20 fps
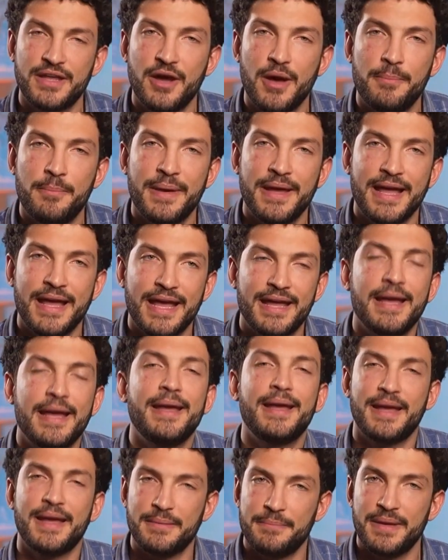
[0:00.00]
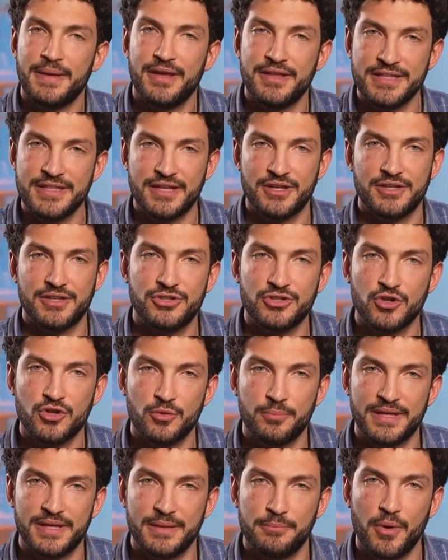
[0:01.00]
complicated because there are
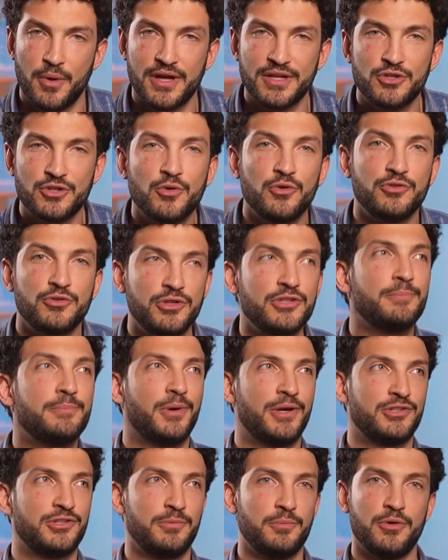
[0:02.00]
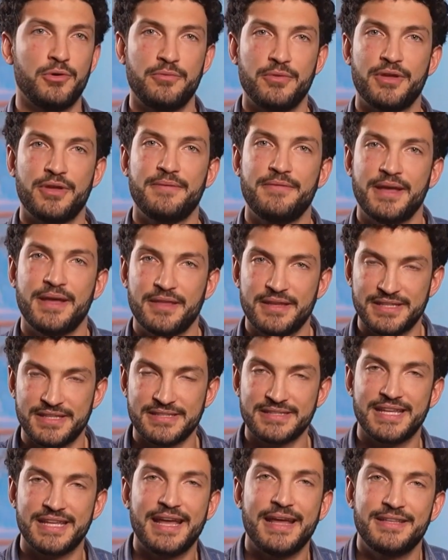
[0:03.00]
so many molecules responsible for the
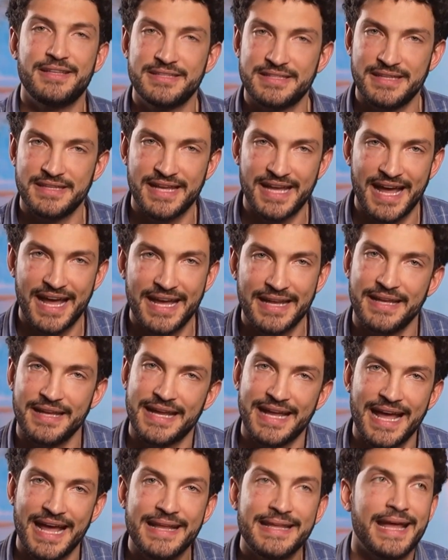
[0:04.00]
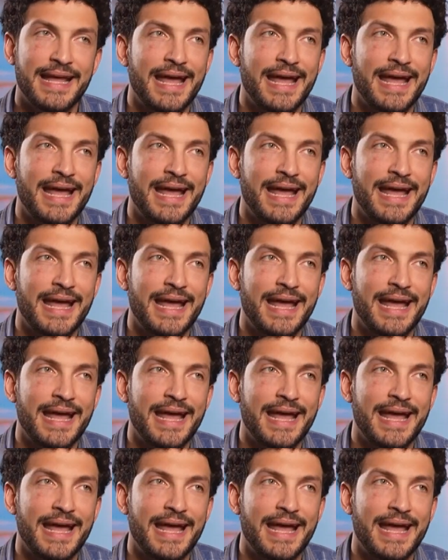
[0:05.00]
various tastes, and as